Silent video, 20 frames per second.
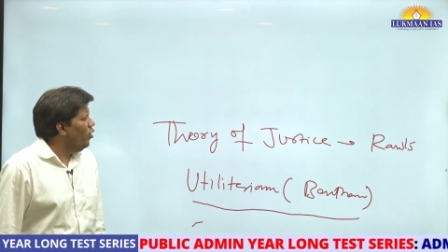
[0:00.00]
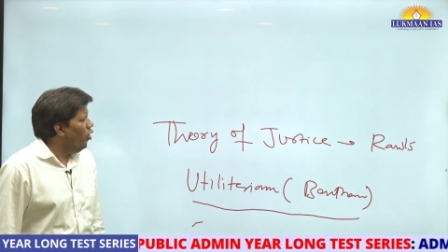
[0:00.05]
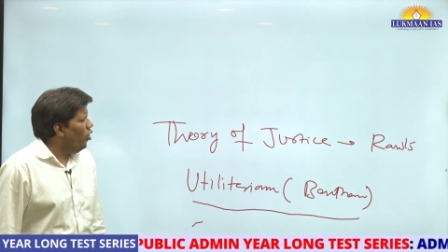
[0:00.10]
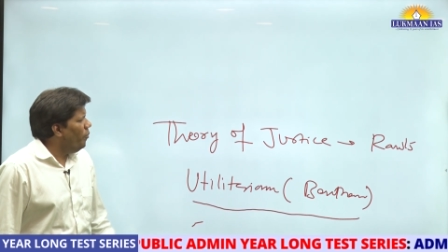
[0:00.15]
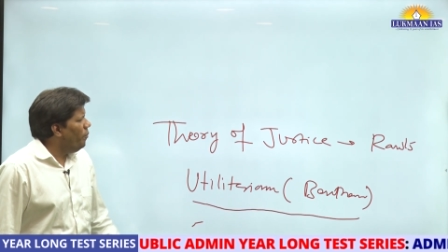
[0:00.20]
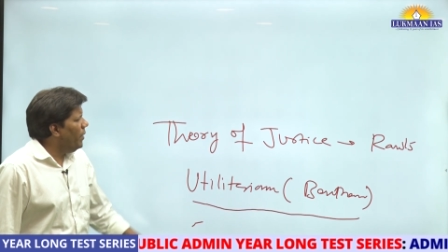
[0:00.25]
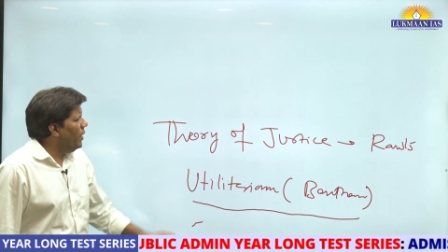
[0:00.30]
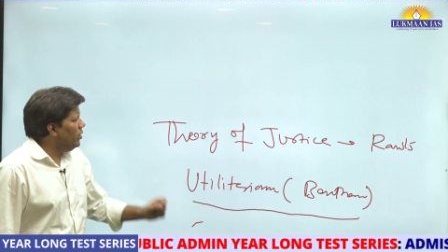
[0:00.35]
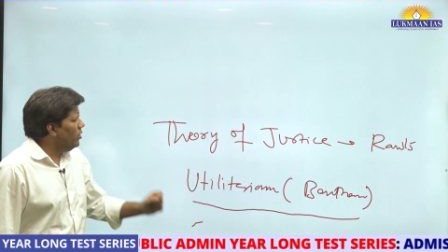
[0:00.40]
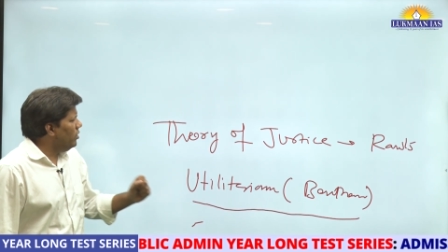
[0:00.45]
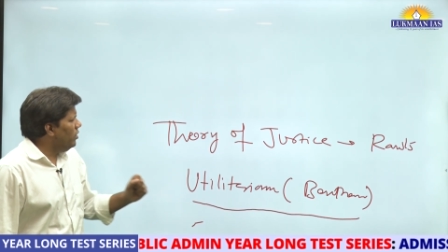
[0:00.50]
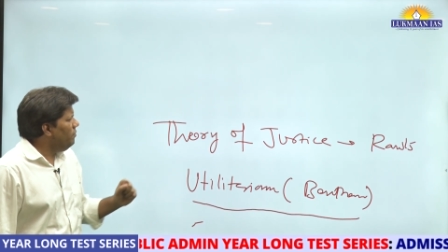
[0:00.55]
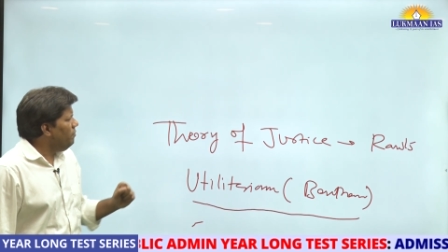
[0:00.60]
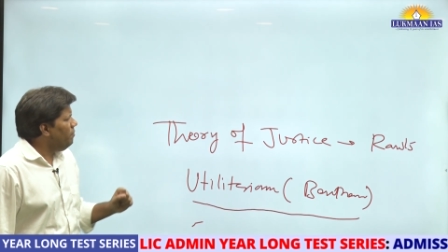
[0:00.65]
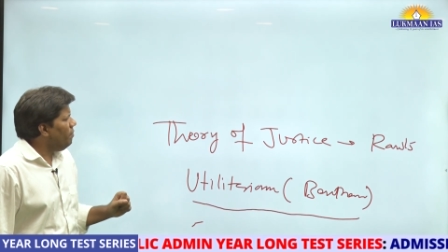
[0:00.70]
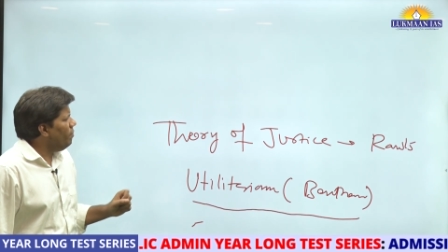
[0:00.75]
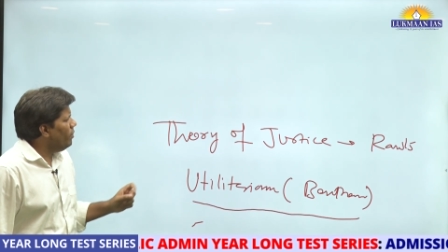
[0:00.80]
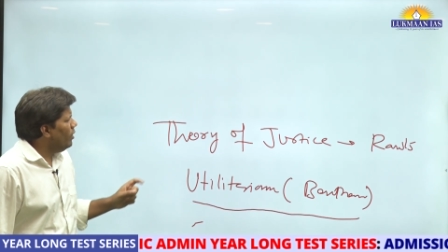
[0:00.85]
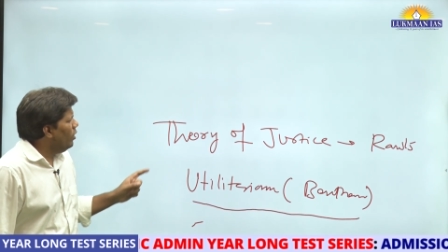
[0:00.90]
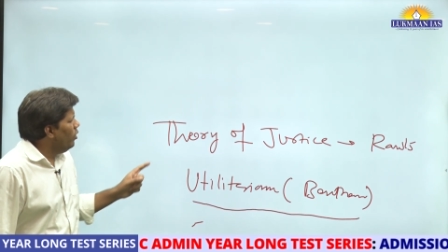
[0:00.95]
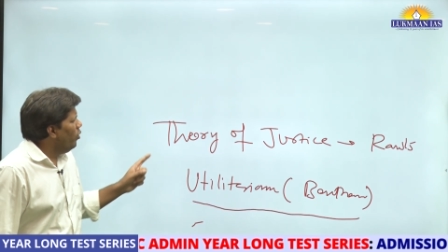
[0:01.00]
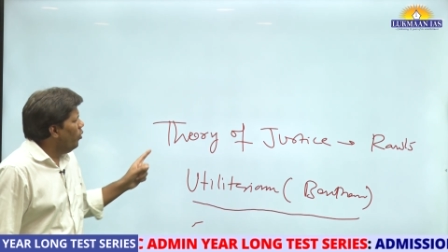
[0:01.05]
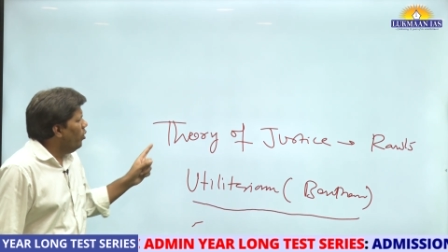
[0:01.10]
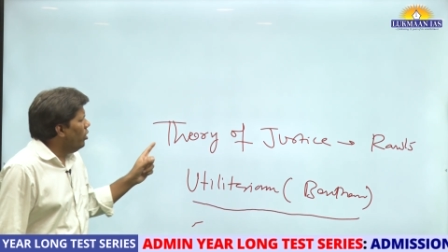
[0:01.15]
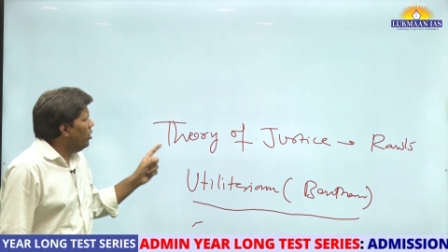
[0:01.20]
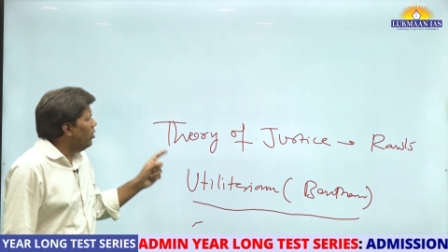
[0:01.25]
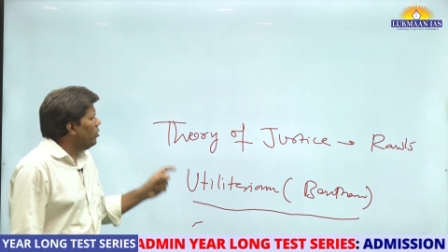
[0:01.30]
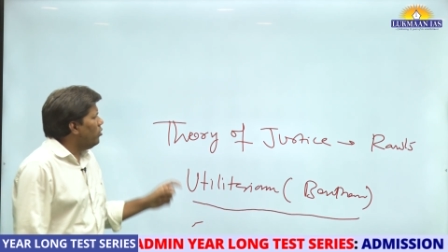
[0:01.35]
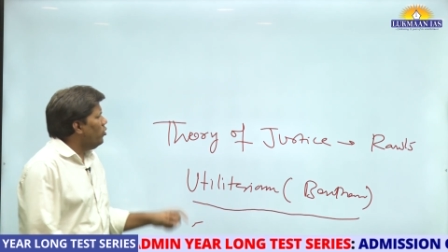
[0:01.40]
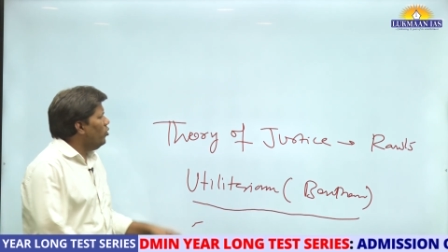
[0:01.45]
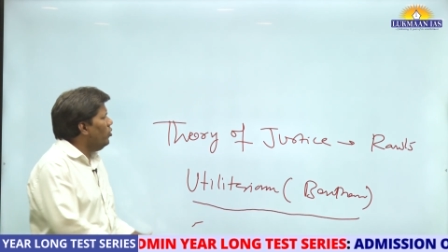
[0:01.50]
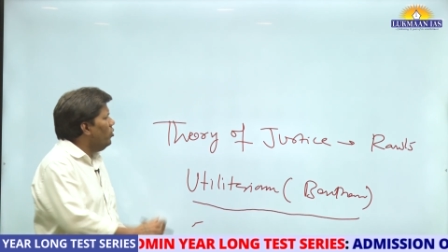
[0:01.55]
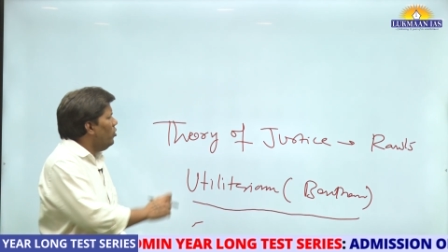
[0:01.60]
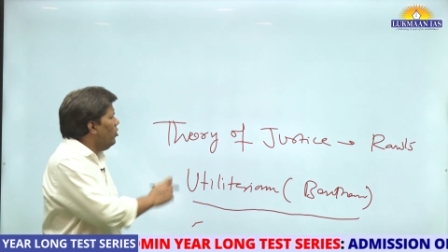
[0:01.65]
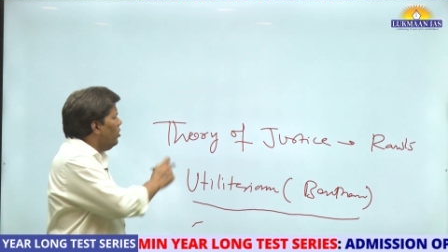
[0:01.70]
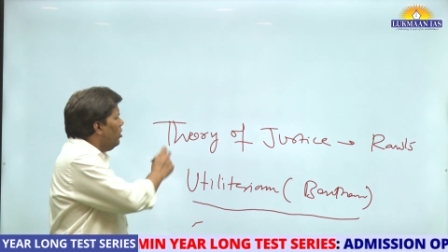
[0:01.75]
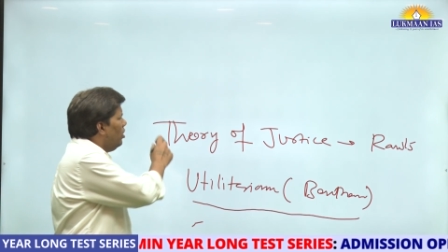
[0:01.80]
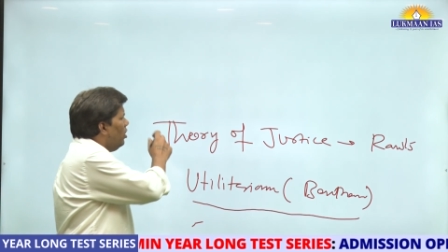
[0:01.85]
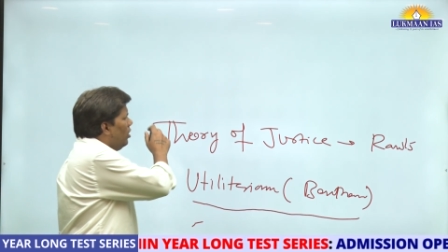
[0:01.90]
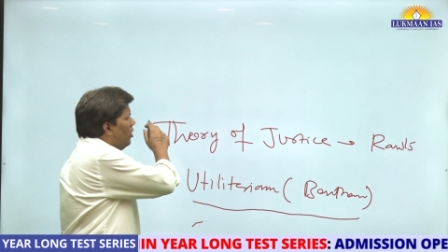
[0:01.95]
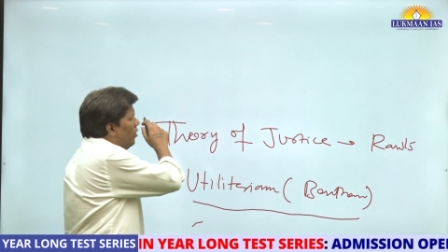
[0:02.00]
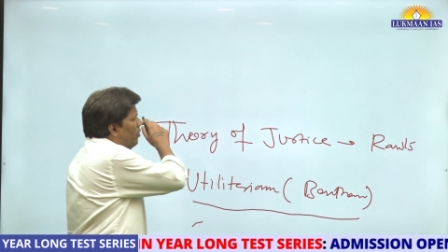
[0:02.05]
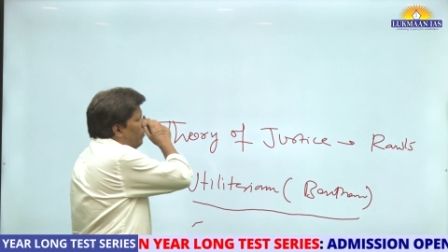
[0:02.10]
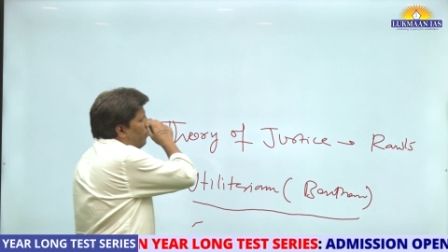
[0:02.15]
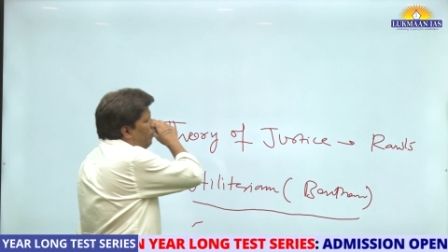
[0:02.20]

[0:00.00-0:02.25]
of Bentham so, uh,